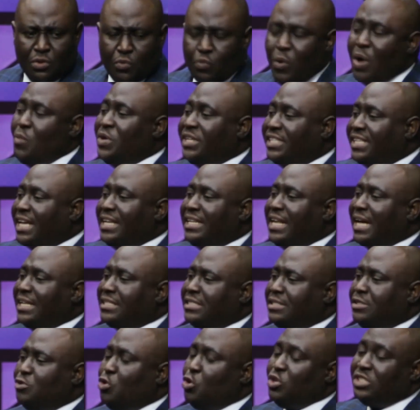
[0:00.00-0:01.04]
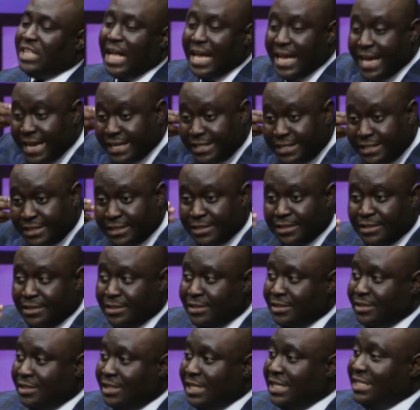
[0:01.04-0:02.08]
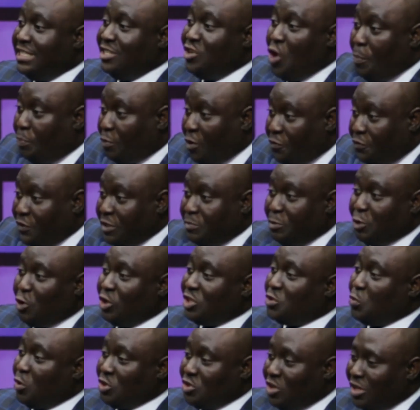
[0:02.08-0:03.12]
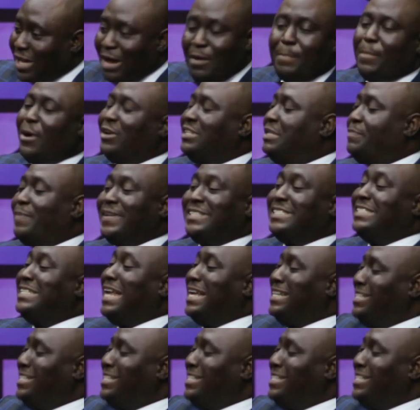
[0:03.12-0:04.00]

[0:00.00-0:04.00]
When we said that those that heard, it did not profit because it was about the person